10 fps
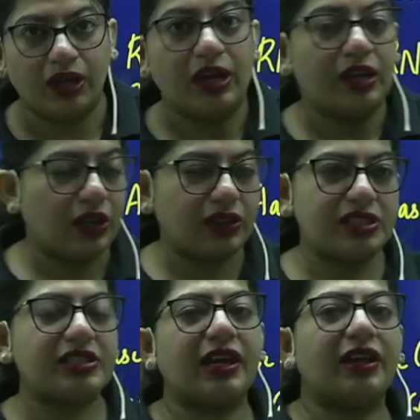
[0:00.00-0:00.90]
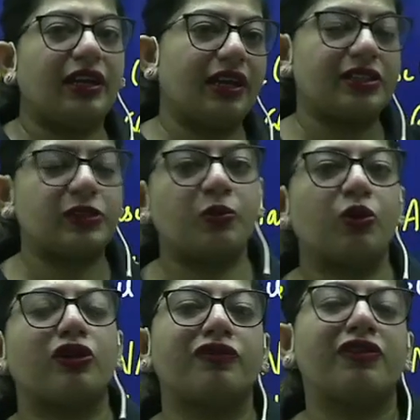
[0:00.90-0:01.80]
Now this DNA is
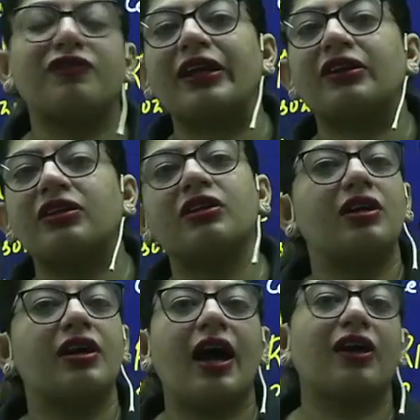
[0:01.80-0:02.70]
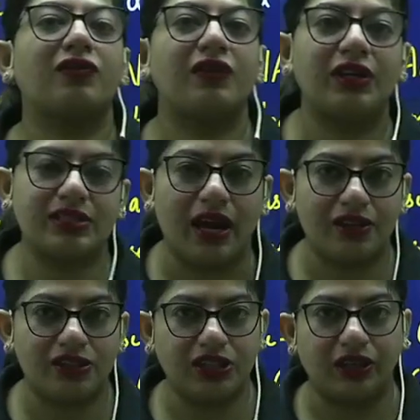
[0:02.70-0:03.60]
both of a vector and of a
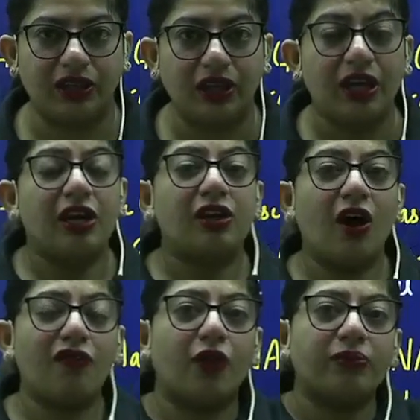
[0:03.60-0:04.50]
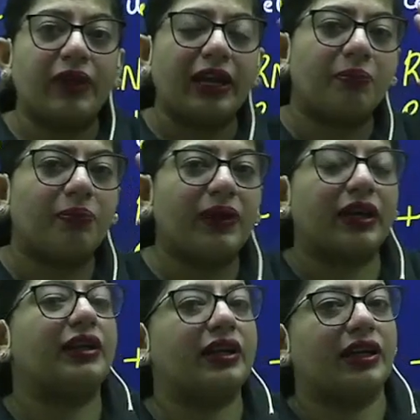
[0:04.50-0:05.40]
desired gene. Now from that
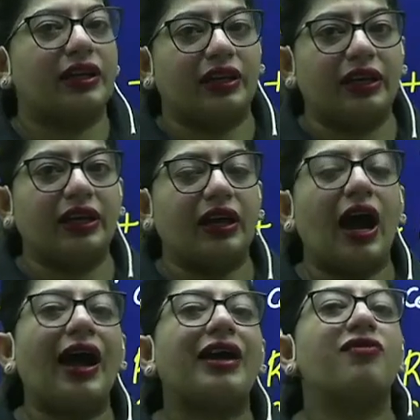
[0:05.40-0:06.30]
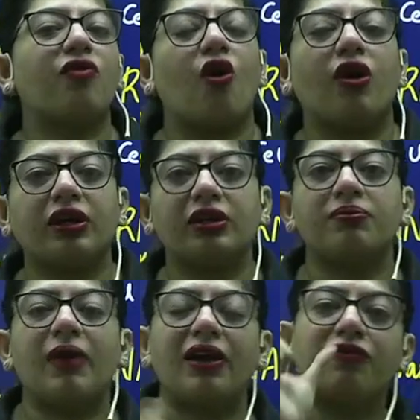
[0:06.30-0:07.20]
big DNA, I want
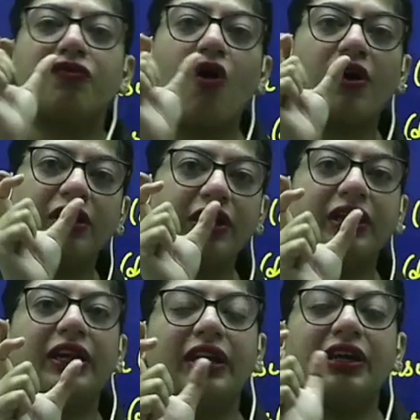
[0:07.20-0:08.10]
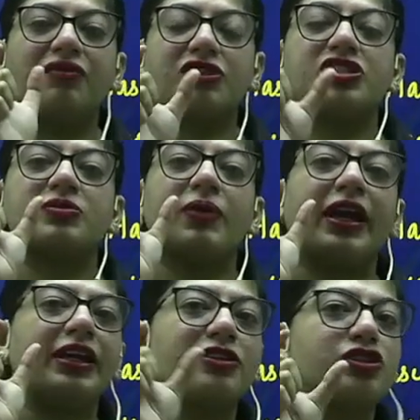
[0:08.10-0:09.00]
my foreign DNA, which is my
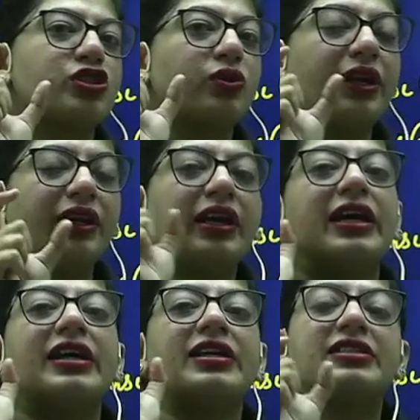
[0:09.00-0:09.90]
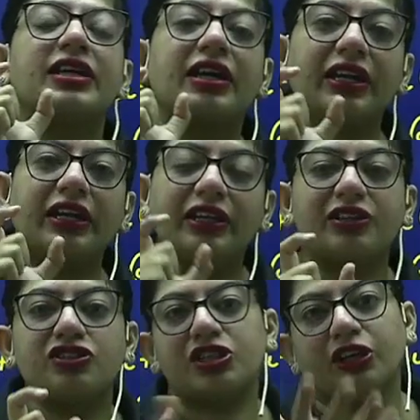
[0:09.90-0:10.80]
insulin
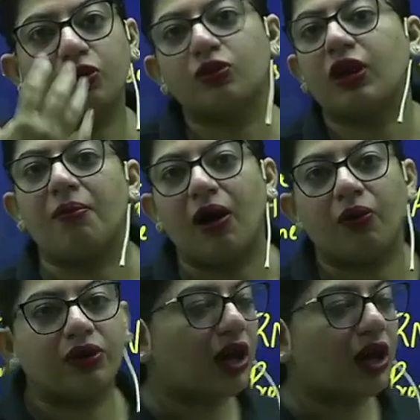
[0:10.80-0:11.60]
secreting gene to come out.